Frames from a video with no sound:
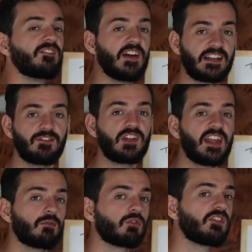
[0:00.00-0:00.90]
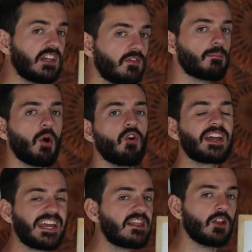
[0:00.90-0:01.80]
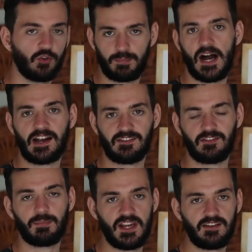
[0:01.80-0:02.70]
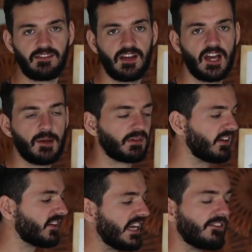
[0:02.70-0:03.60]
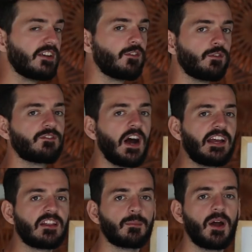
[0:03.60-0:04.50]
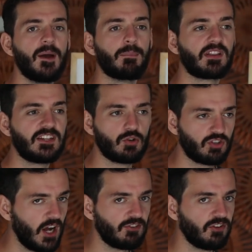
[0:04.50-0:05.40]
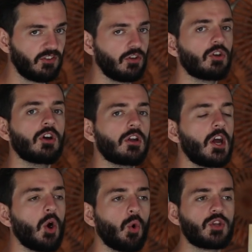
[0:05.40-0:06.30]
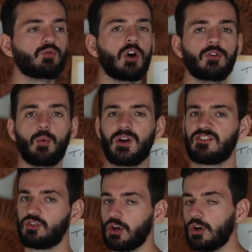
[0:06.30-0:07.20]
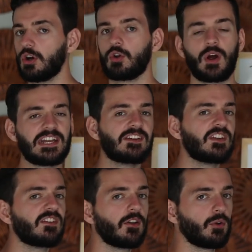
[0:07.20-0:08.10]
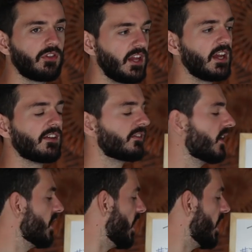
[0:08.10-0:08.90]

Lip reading: effectively then receive the ball in those pockets of space. Because even if you find them, but then your touch isn't good, or you don't know when to turn, or any of these other things,